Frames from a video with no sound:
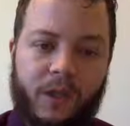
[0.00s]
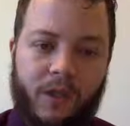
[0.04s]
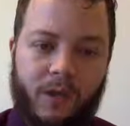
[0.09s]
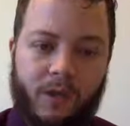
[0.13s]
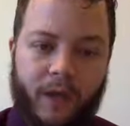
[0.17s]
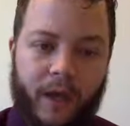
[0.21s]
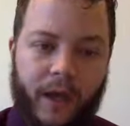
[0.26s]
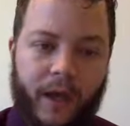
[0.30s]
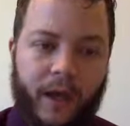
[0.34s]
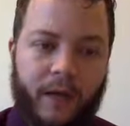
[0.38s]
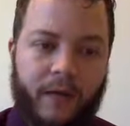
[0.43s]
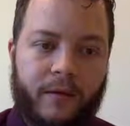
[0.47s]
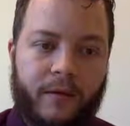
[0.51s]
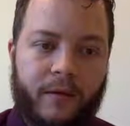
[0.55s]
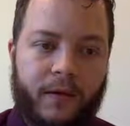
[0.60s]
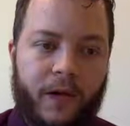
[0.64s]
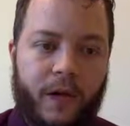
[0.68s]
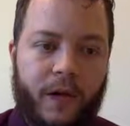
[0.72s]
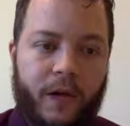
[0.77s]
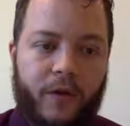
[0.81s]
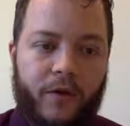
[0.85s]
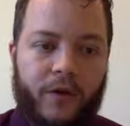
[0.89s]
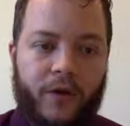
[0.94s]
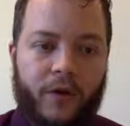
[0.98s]
Okay,
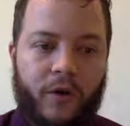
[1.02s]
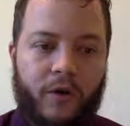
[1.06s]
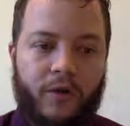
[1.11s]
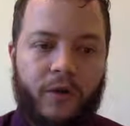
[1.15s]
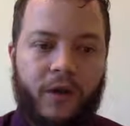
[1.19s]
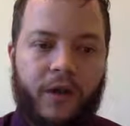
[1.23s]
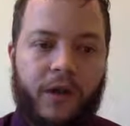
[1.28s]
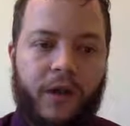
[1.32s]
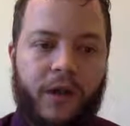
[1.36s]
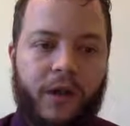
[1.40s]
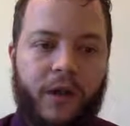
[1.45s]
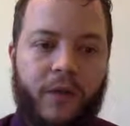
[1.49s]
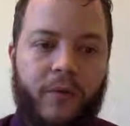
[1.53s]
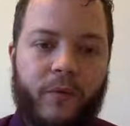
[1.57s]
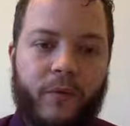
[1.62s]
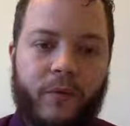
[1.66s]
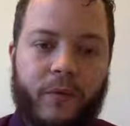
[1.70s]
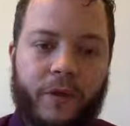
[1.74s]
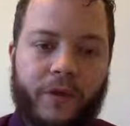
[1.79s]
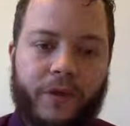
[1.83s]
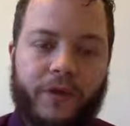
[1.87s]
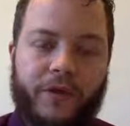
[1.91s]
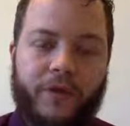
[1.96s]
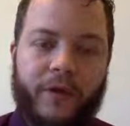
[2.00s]
so let's say we
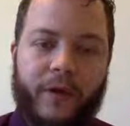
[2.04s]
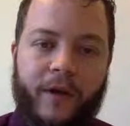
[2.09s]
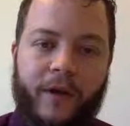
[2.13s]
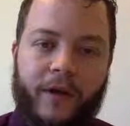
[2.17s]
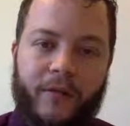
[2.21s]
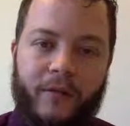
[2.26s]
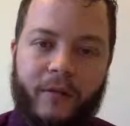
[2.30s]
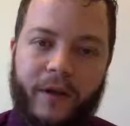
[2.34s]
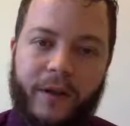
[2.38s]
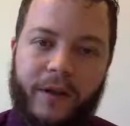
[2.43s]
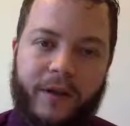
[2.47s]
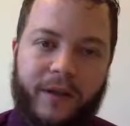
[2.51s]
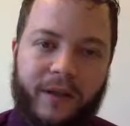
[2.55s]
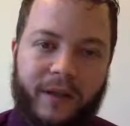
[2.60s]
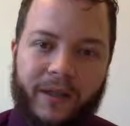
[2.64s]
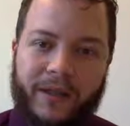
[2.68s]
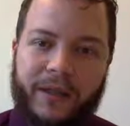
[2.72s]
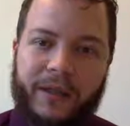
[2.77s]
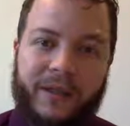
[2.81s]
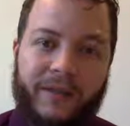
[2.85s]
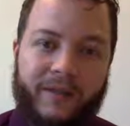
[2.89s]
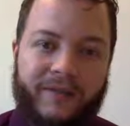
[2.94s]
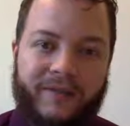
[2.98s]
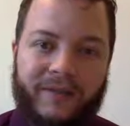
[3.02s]
want to
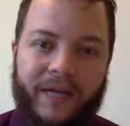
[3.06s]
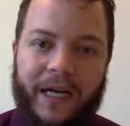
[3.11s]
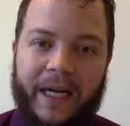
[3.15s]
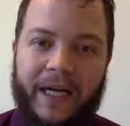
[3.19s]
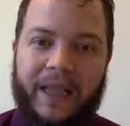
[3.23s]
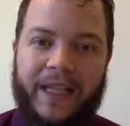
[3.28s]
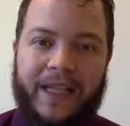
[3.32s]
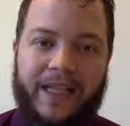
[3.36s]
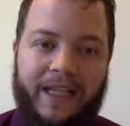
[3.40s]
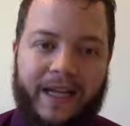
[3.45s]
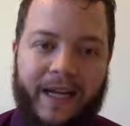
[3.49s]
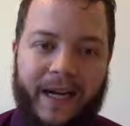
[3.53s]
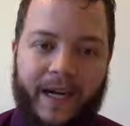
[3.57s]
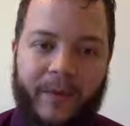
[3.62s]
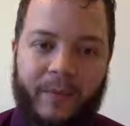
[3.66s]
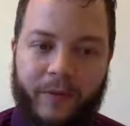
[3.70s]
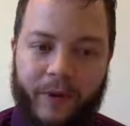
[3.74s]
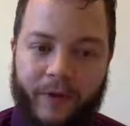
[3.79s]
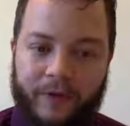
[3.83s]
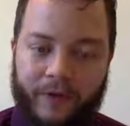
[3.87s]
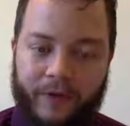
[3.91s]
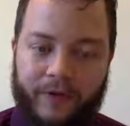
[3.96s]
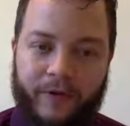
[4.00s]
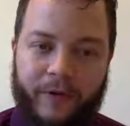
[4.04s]
explicitly define the type
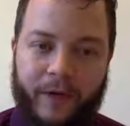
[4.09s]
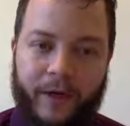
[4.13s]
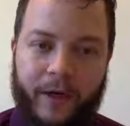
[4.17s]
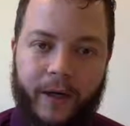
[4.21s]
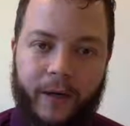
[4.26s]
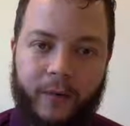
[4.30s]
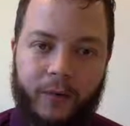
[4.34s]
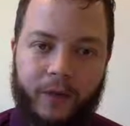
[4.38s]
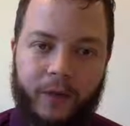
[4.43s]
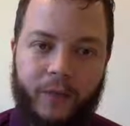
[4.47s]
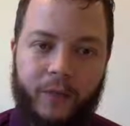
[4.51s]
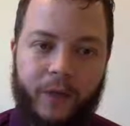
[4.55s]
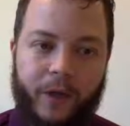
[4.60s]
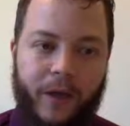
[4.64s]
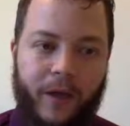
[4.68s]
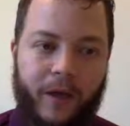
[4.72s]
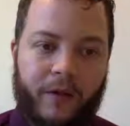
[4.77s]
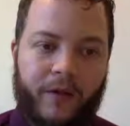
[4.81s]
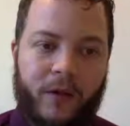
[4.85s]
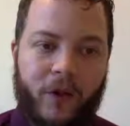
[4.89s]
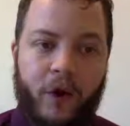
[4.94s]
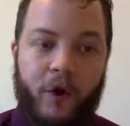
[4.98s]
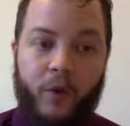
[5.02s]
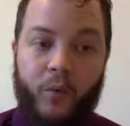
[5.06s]
of a variable
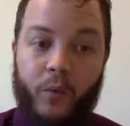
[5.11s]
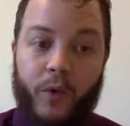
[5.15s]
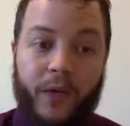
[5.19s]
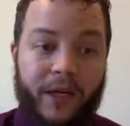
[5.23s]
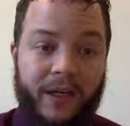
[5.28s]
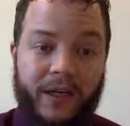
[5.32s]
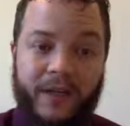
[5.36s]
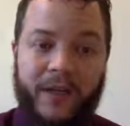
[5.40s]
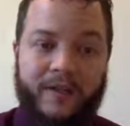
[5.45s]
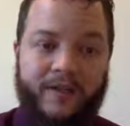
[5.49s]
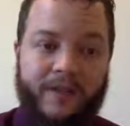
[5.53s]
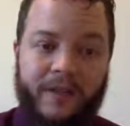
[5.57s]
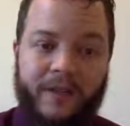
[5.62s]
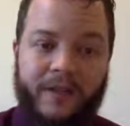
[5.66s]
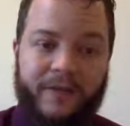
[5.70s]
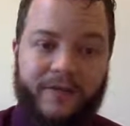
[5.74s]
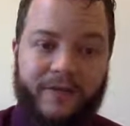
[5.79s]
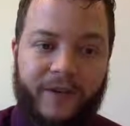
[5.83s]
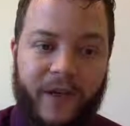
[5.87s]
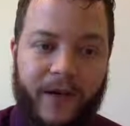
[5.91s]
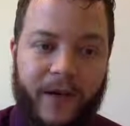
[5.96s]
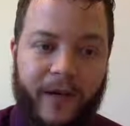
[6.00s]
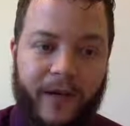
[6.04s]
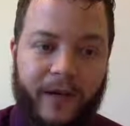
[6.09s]
because we didn't have to
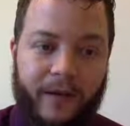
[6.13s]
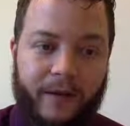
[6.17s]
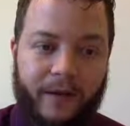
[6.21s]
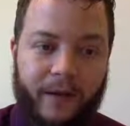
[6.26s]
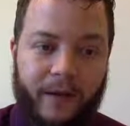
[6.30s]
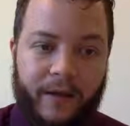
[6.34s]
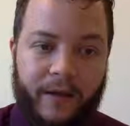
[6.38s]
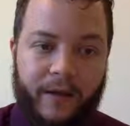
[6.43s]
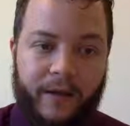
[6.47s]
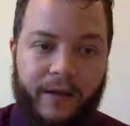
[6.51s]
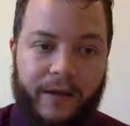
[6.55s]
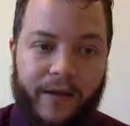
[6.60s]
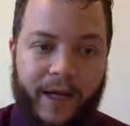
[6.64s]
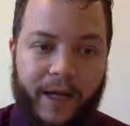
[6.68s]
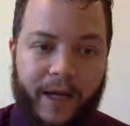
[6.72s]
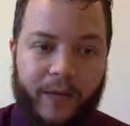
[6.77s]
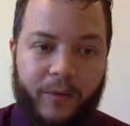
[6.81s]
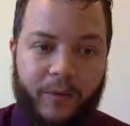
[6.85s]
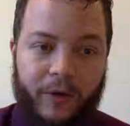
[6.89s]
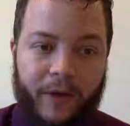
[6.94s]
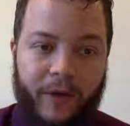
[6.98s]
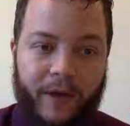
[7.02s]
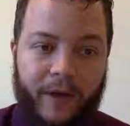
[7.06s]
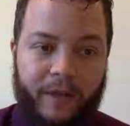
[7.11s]
define the
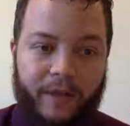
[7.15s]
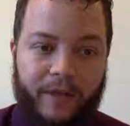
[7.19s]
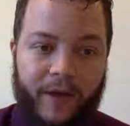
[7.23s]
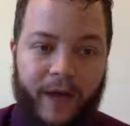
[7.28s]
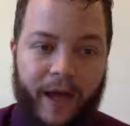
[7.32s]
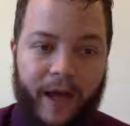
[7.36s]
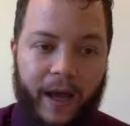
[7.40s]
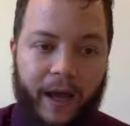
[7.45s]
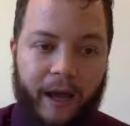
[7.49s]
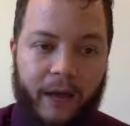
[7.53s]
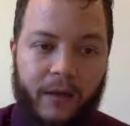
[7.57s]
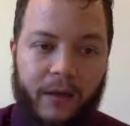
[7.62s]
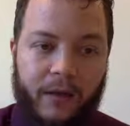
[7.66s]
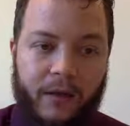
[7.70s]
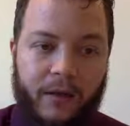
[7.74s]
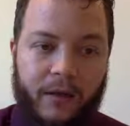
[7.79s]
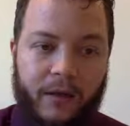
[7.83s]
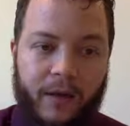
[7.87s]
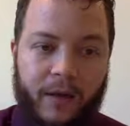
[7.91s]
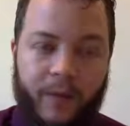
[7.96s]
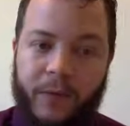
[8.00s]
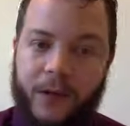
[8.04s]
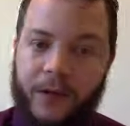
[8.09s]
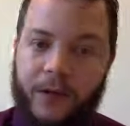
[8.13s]
type of x
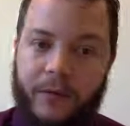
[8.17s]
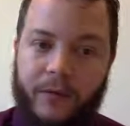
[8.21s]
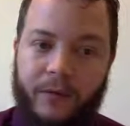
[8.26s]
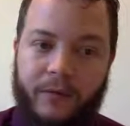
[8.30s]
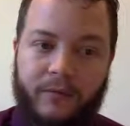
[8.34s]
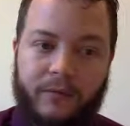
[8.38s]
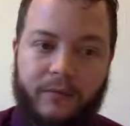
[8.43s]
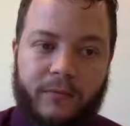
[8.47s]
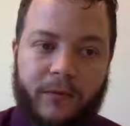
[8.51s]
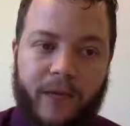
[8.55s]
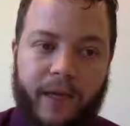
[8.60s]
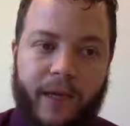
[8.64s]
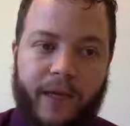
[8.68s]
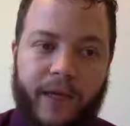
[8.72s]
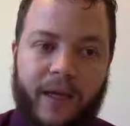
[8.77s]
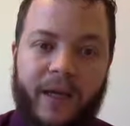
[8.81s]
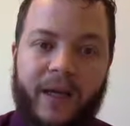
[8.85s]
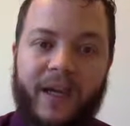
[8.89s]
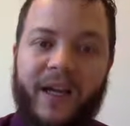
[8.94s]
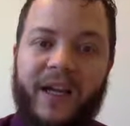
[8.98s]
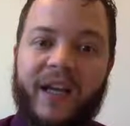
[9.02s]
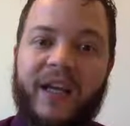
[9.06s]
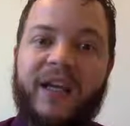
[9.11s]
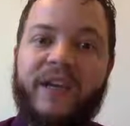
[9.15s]
up here, right?
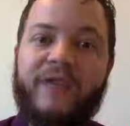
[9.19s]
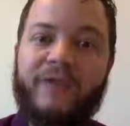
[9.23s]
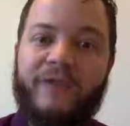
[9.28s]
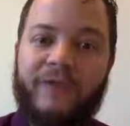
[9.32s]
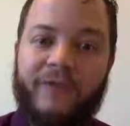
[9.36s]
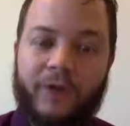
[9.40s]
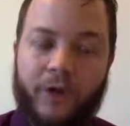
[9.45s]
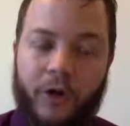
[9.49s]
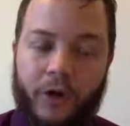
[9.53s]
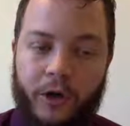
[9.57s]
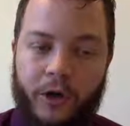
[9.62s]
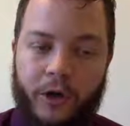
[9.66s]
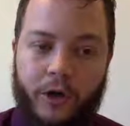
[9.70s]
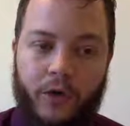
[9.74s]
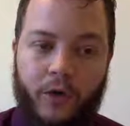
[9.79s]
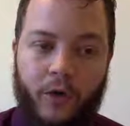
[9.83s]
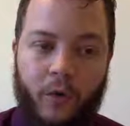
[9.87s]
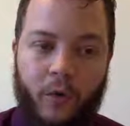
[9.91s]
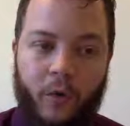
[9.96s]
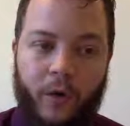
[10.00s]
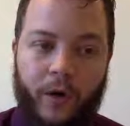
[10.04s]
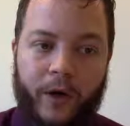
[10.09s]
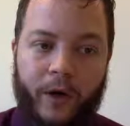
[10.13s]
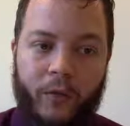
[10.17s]
It inferred
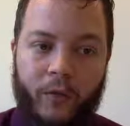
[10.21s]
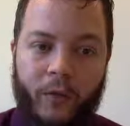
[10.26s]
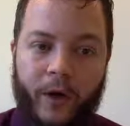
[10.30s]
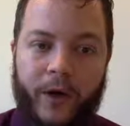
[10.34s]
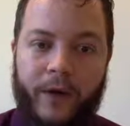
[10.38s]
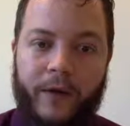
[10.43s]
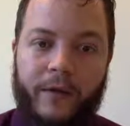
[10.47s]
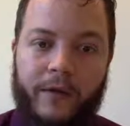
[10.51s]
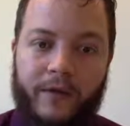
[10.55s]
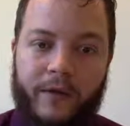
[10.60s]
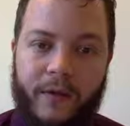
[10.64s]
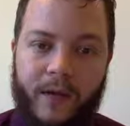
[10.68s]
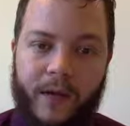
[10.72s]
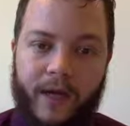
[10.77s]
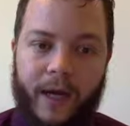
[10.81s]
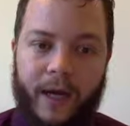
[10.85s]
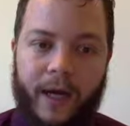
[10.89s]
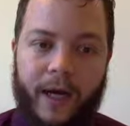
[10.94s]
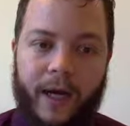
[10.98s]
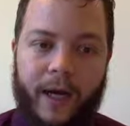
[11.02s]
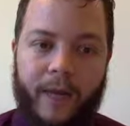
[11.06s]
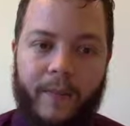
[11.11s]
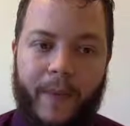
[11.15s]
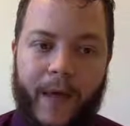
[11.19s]
what it was,
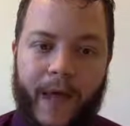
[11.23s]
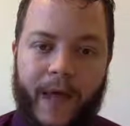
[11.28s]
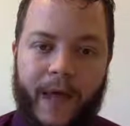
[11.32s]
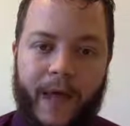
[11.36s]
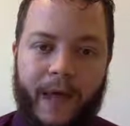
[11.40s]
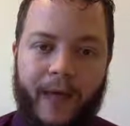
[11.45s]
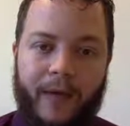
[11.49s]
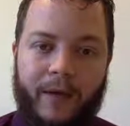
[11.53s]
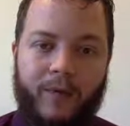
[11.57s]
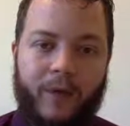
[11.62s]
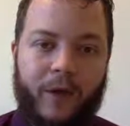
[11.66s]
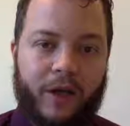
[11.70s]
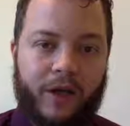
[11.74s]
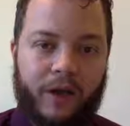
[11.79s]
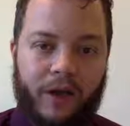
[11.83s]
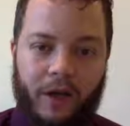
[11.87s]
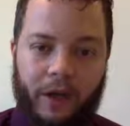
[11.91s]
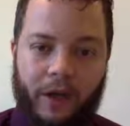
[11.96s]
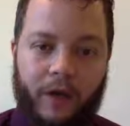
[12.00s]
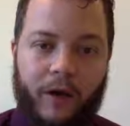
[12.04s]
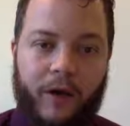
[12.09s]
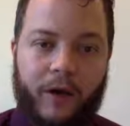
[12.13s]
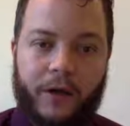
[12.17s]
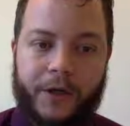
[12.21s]
and
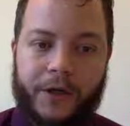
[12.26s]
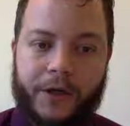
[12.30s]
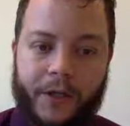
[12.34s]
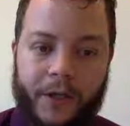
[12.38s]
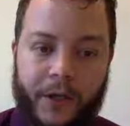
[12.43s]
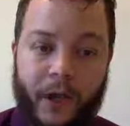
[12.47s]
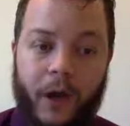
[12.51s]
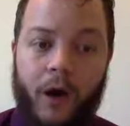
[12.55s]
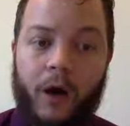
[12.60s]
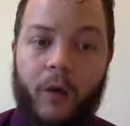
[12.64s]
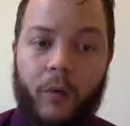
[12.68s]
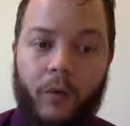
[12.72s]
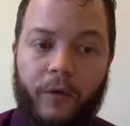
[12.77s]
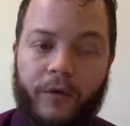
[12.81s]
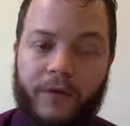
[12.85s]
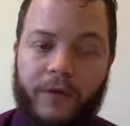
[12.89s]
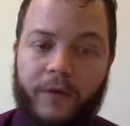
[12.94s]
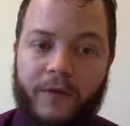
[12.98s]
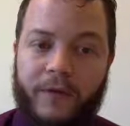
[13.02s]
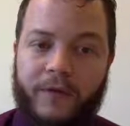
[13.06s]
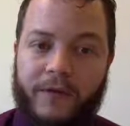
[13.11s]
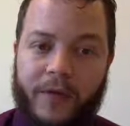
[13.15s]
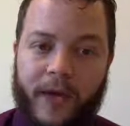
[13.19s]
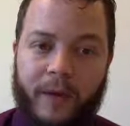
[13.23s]
basically R said, oh, well, this
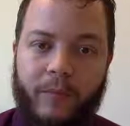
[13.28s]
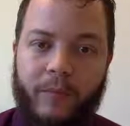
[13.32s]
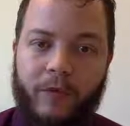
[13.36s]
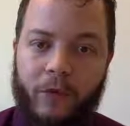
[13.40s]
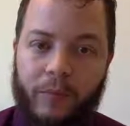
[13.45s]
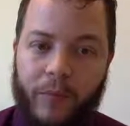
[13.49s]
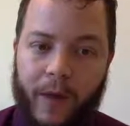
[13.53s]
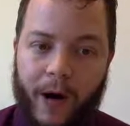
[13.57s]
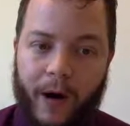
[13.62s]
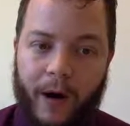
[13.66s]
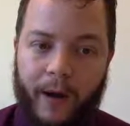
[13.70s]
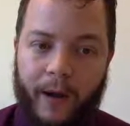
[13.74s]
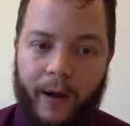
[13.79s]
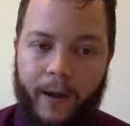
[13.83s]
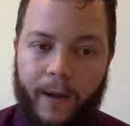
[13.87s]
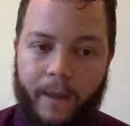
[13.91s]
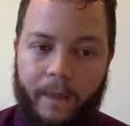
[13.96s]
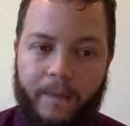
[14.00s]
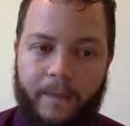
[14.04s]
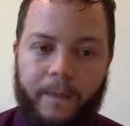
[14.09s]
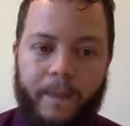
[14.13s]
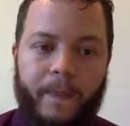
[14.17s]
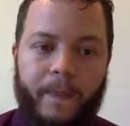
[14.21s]
is a type numeric.